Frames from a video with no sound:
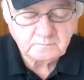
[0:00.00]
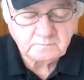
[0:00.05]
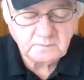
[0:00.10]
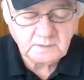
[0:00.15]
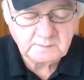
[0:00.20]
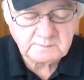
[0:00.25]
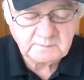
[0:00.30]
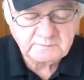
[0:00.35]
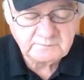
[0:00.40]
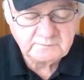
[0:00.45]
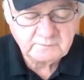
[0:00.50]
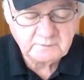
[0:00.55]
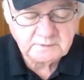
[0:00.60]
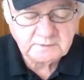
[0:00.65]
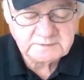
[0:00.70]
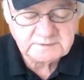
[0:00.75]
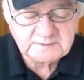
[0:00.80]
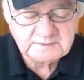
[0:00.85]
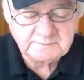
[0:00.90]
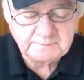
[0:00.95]
Number 4,
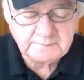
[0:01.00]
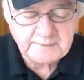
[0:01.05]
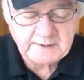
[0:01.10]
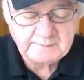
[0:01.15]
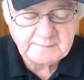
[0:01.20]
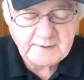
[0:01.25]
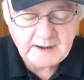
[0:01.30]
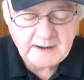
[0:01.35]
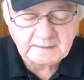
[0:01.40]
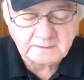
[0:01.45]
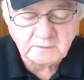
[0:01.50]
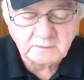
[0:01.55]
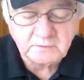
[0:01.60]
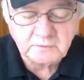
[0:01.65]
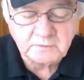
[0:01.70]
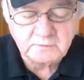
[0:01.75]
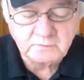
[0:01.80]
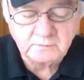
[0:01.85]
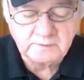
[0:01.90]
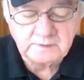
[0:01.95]
Simbamangu,